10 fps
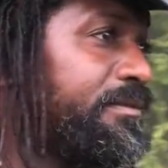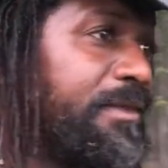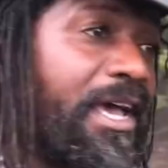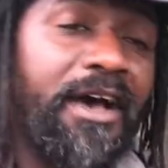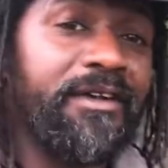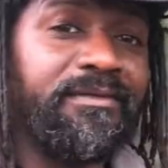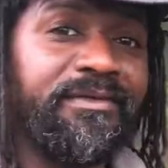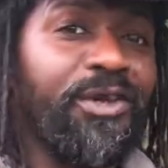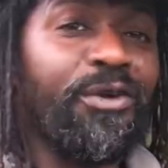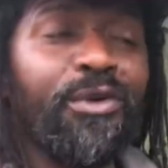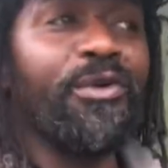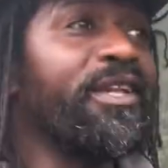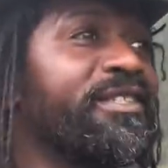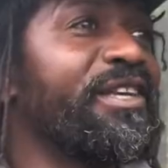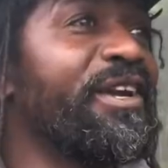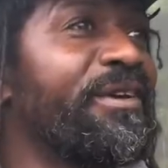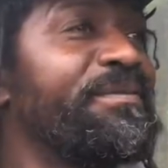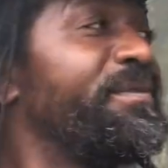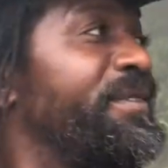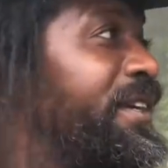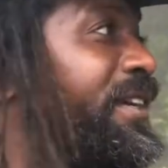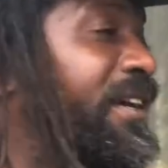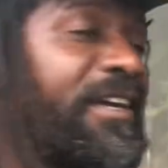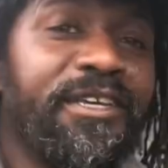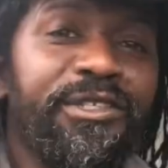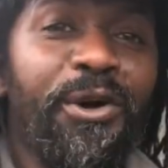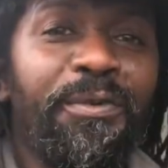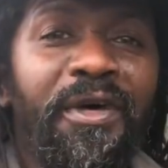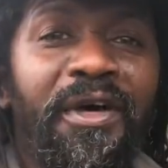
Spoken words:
Yeah, no regrets there. So